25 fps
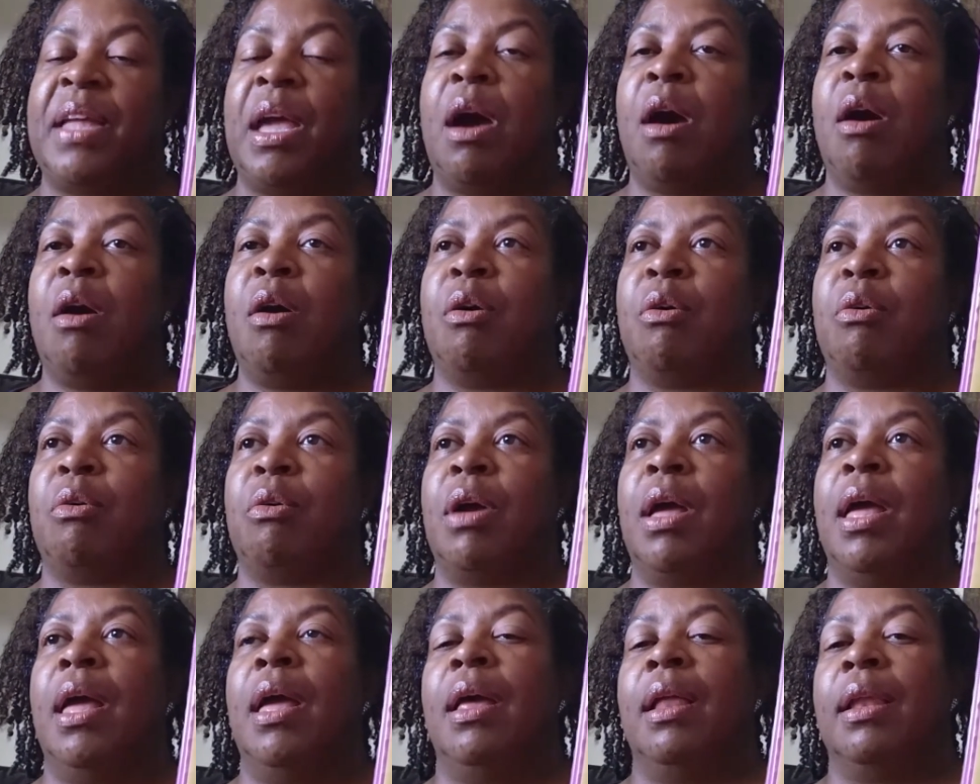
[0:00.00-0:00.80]

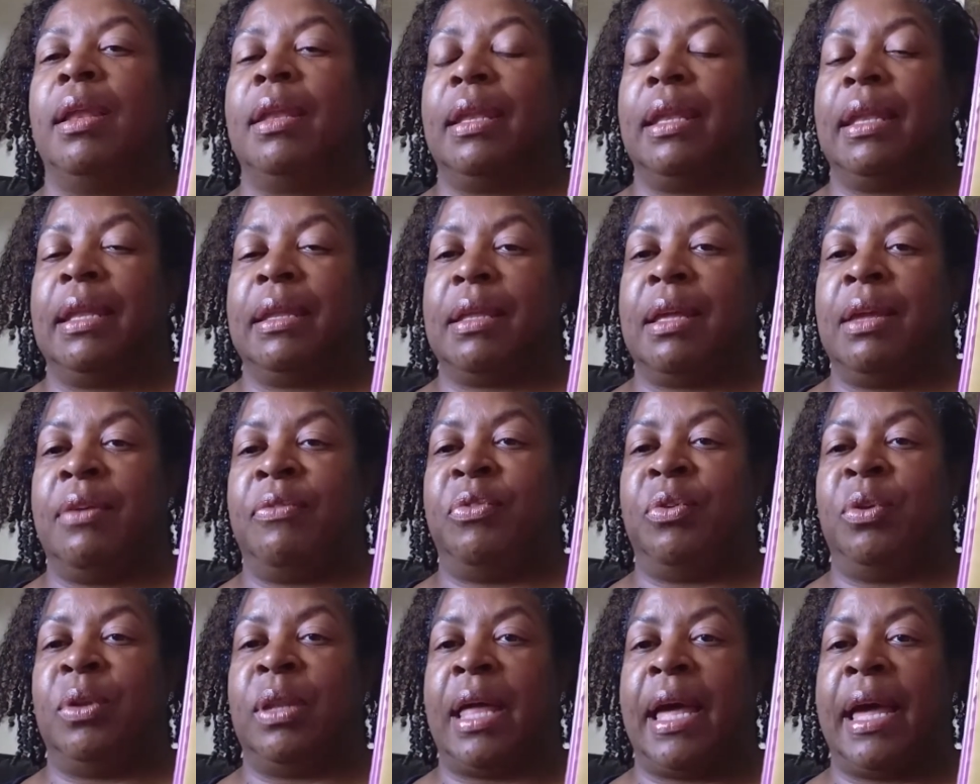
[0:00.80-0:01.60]
Oh,
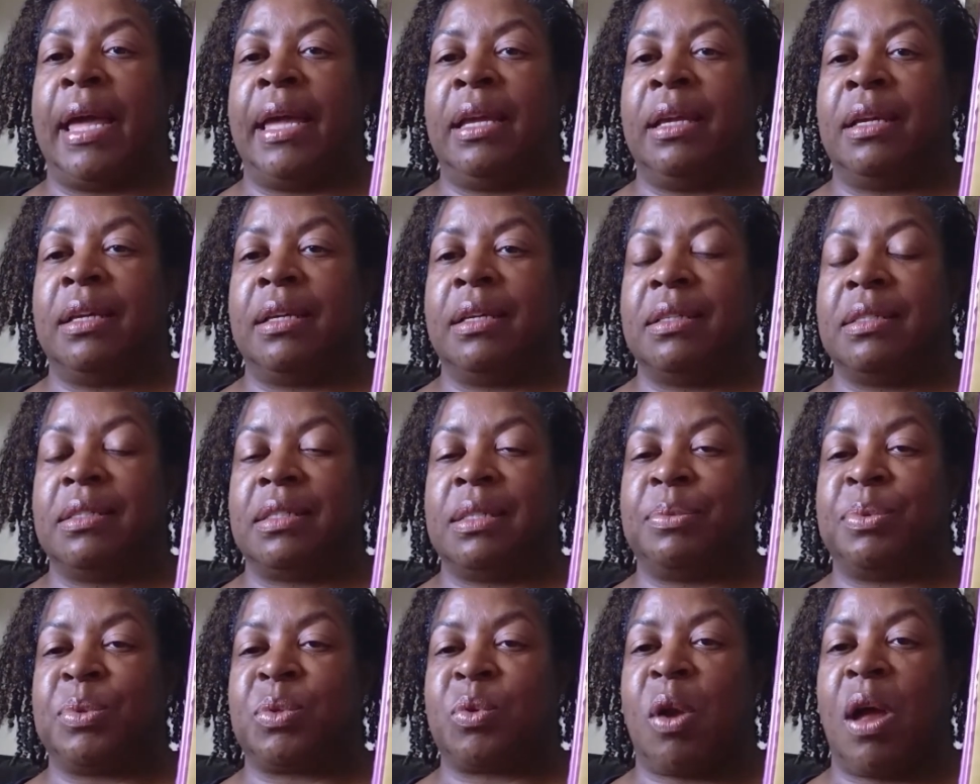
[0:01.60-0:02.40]
if you like,
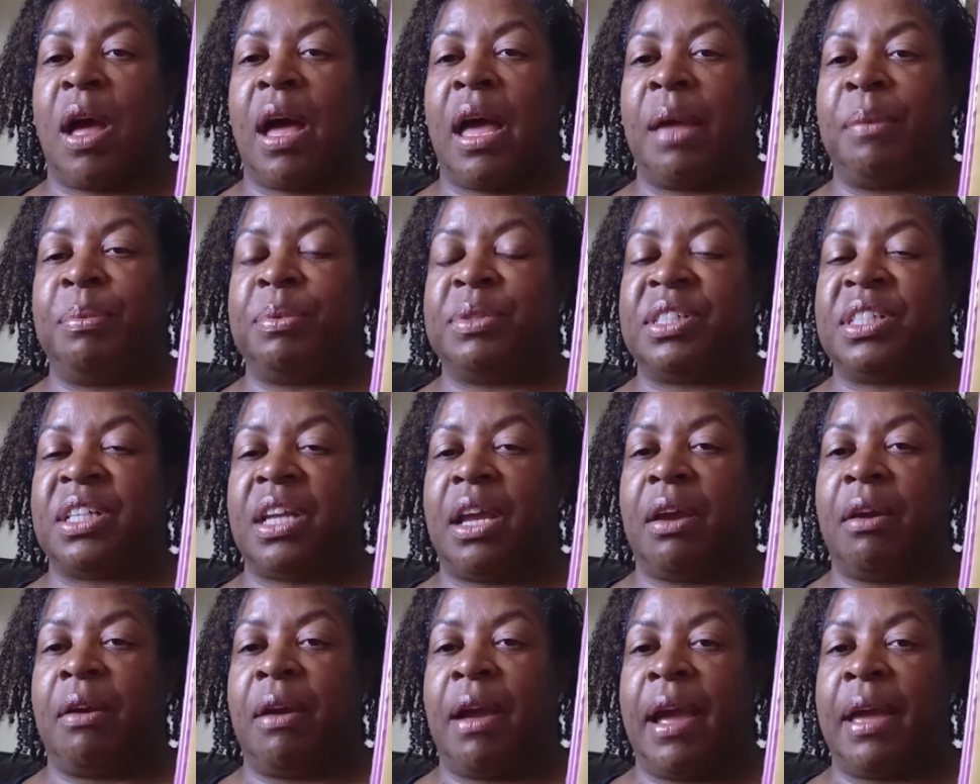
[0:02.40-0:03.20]
subscribe,
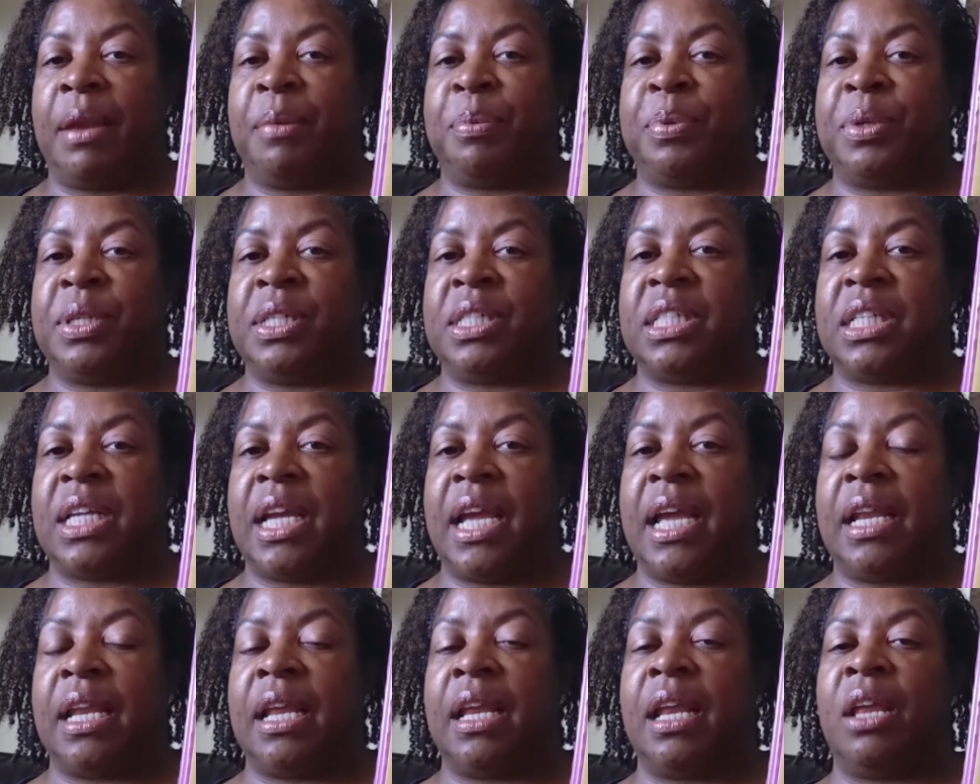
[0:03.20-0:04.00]
share, I'd
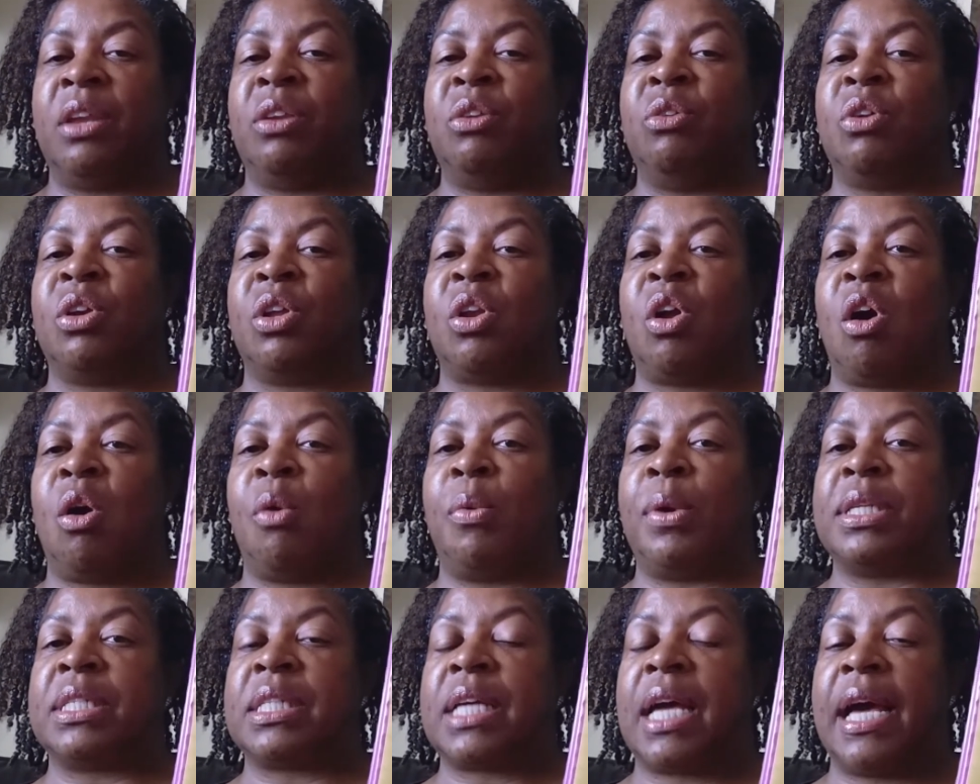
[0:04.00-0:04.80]
appreciate it. And you can
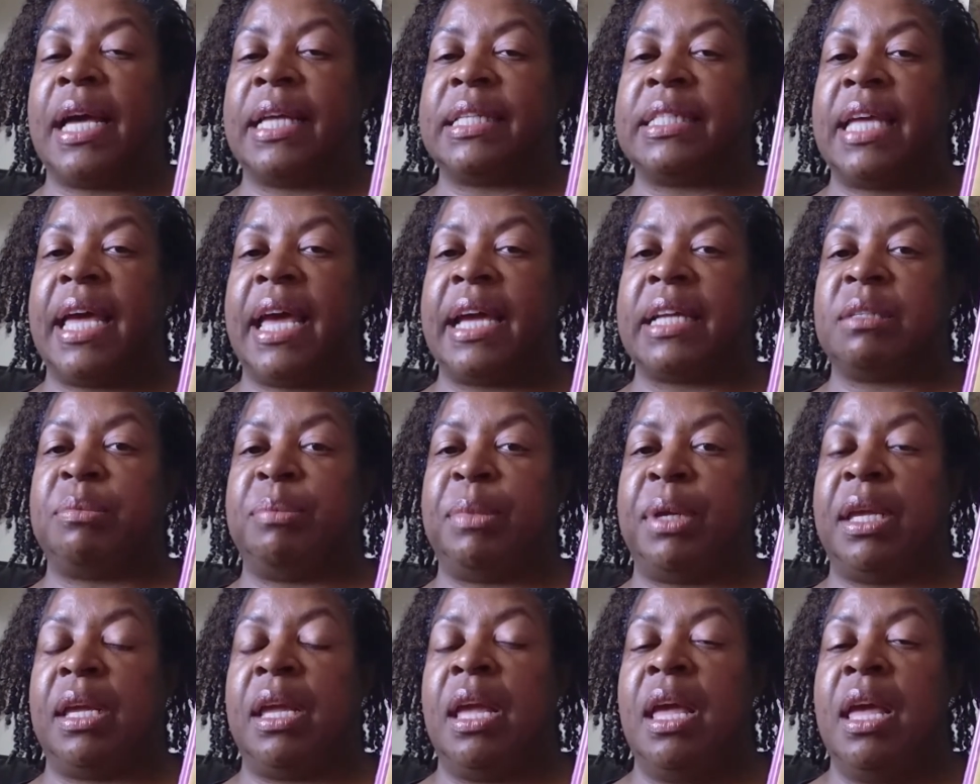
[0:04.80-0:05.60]
always contact
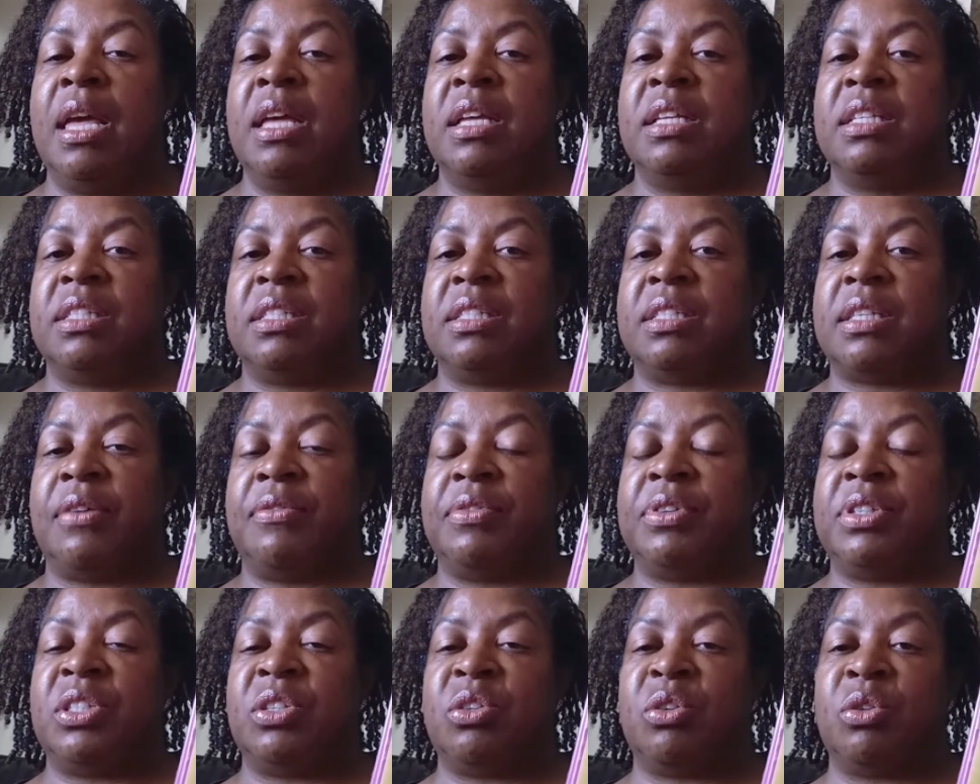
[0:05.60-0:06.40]
me,
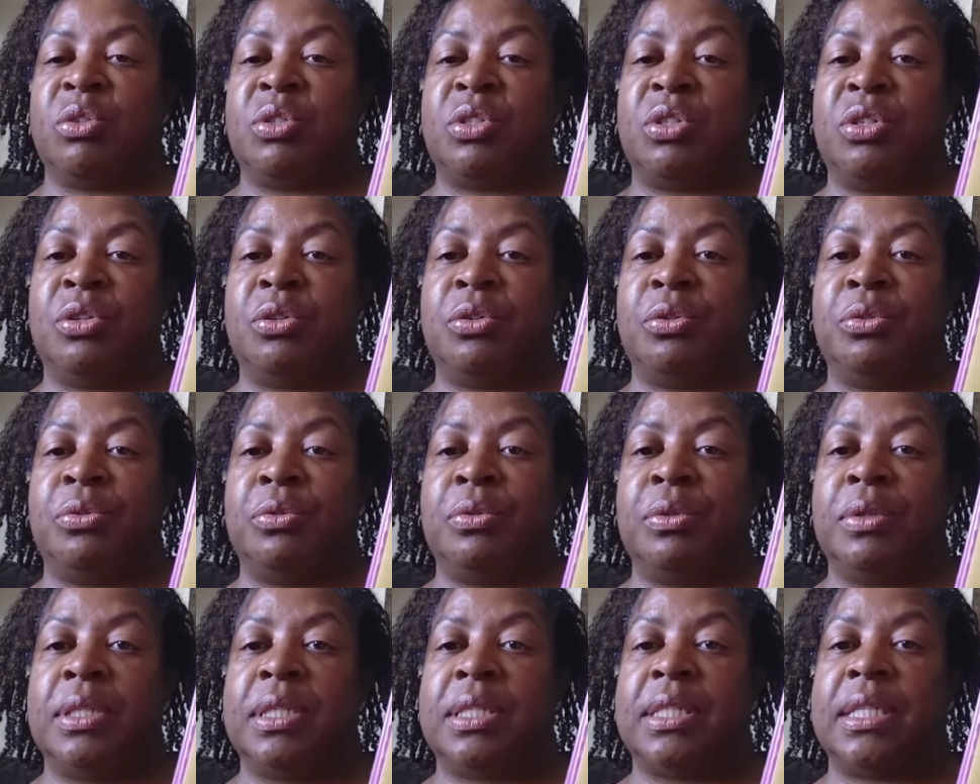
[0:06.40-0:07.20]

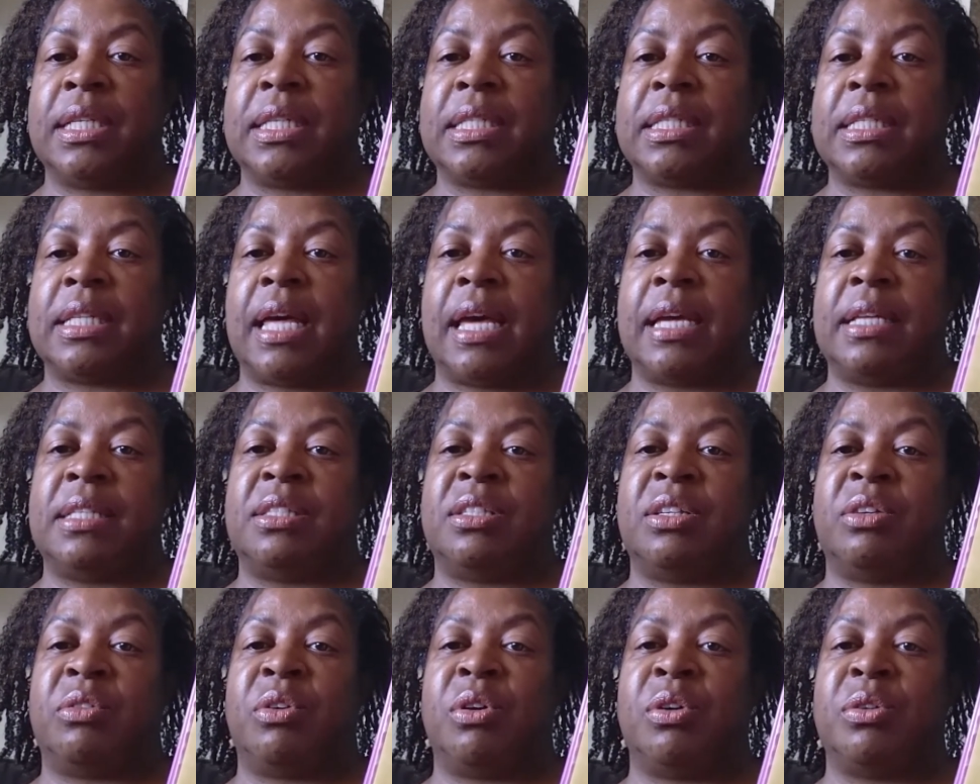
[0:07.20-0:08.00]

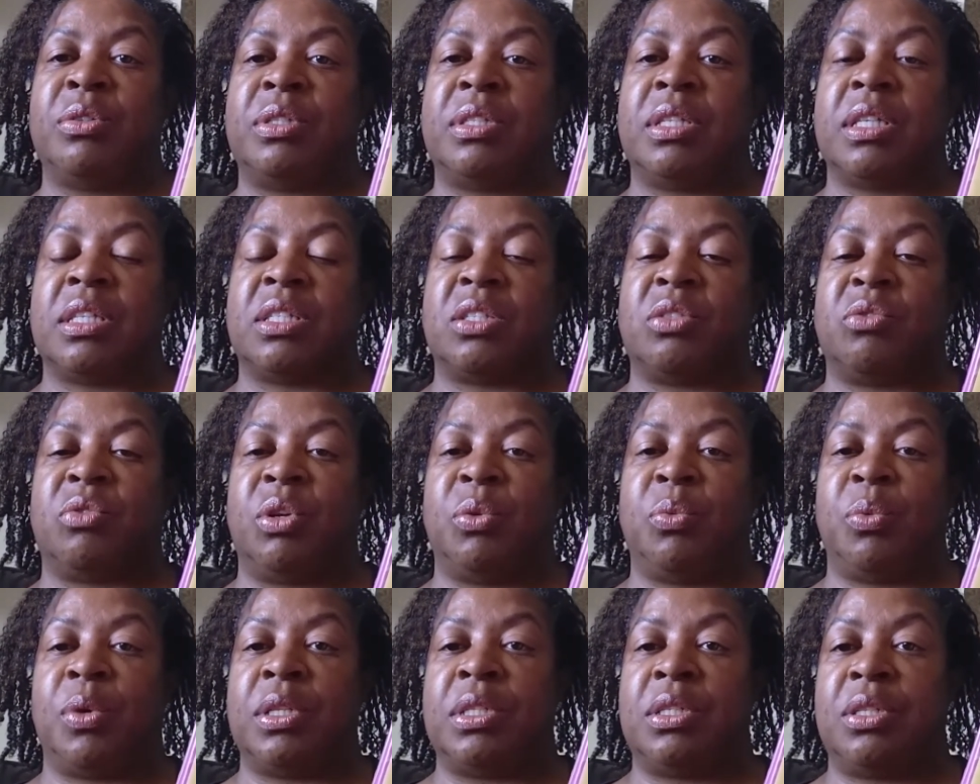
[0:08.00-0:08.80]

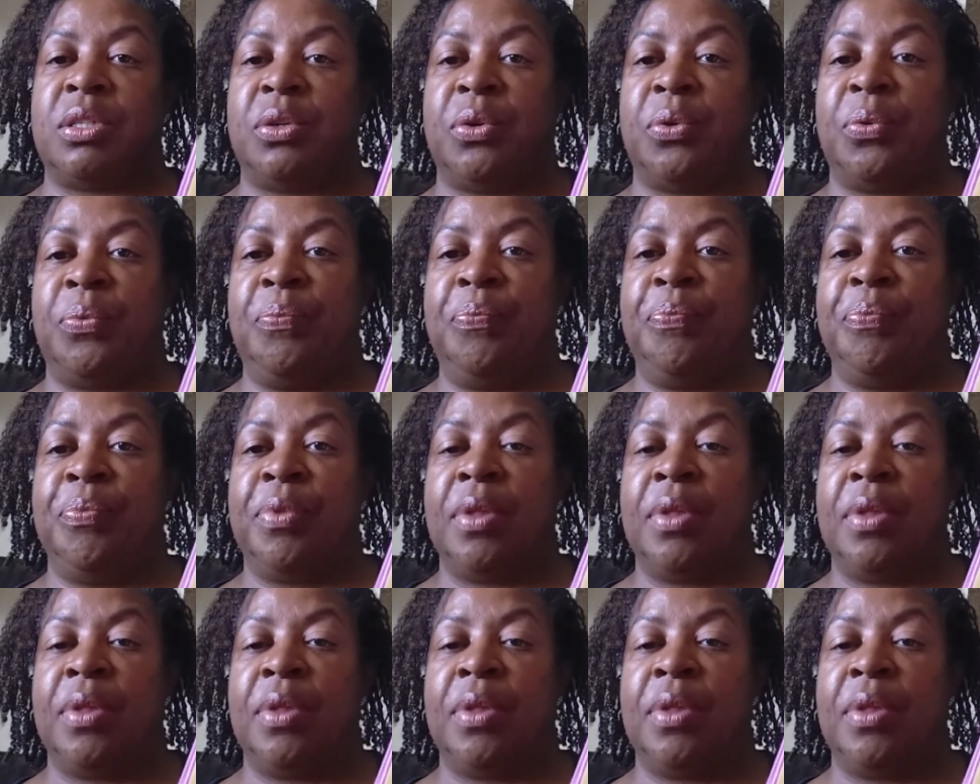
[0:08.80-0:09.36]
702-690-6312.